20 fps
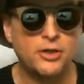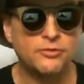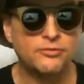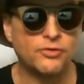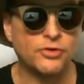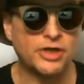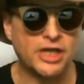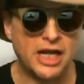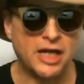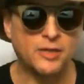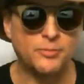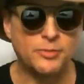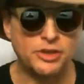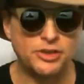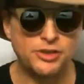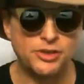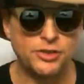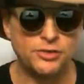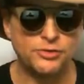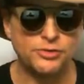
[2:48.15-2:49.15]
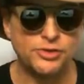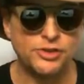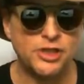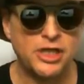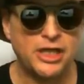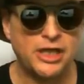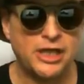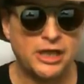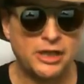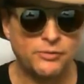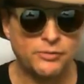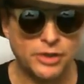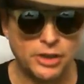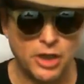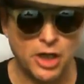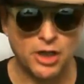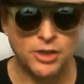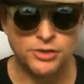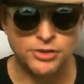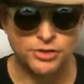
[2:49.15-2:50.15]
for cannabis use in
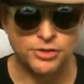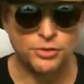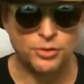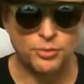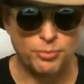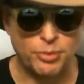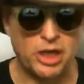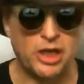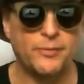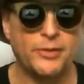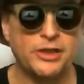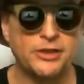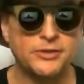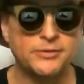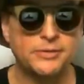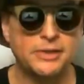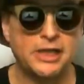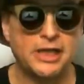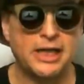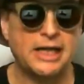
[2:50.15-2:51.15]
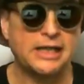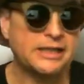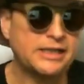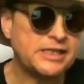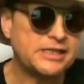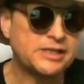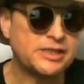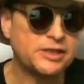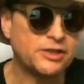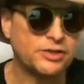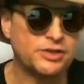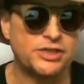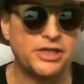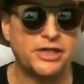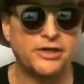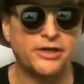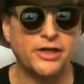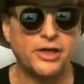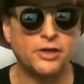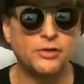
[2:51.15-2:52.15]
regards to impairment, at least in
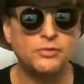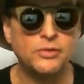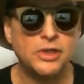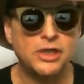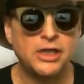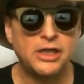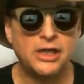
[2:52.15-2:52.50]
Ontario.